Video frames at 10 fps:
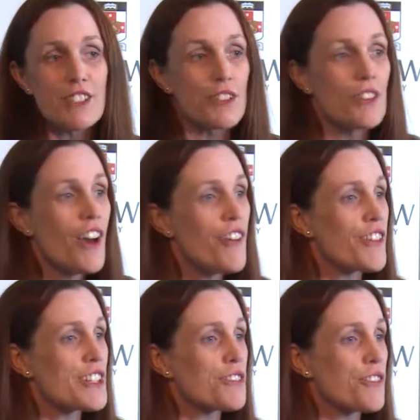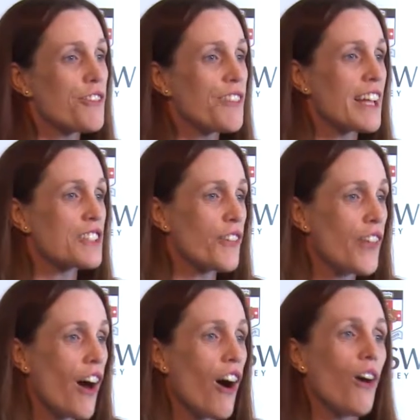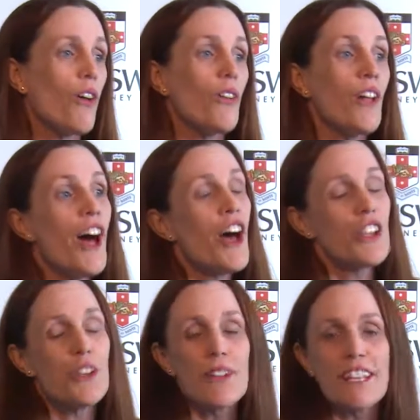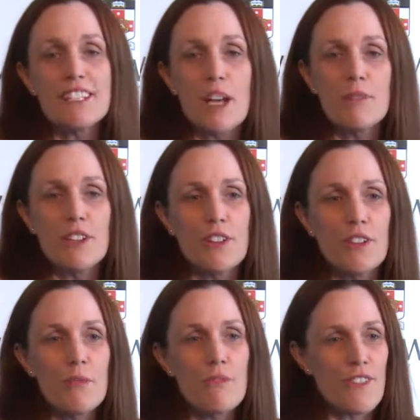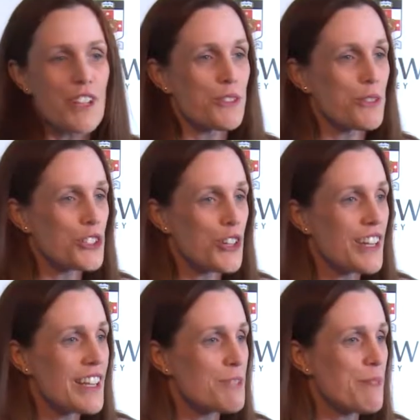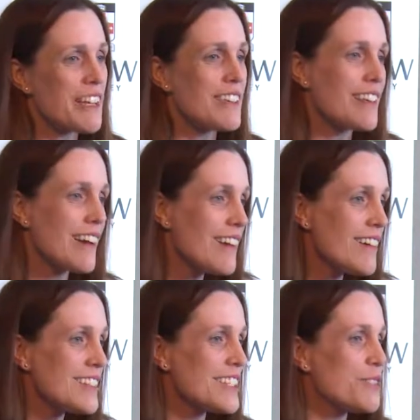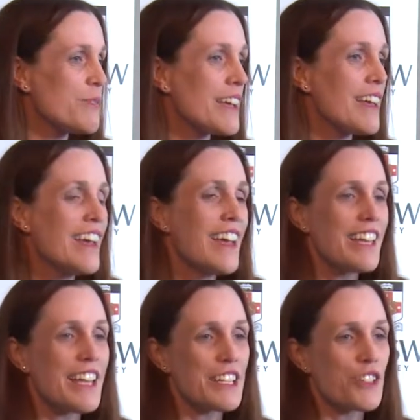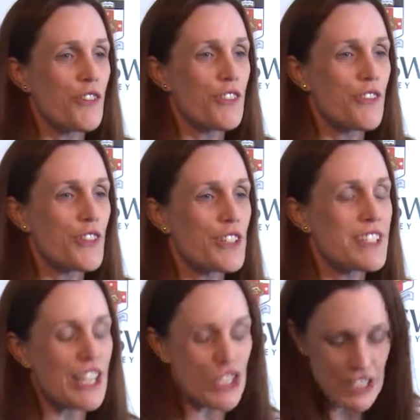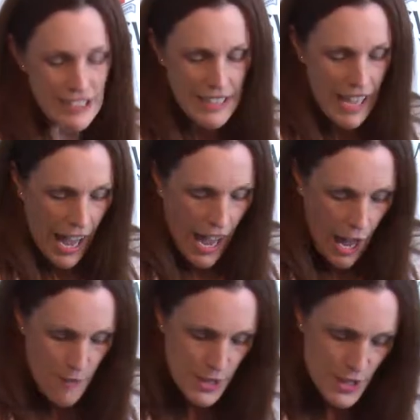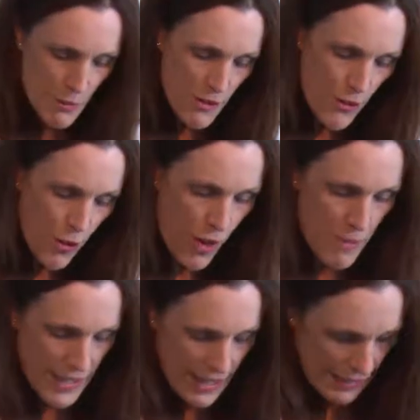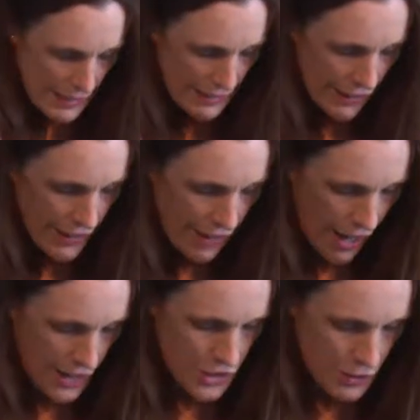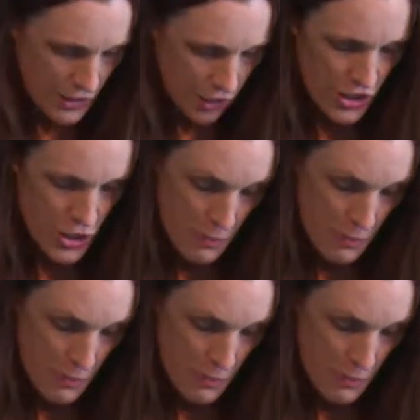to for us to reflect on the whole UNSW professional journey. It's been a year since we kicked off the first session. So before I begin, I'd like to acknowledge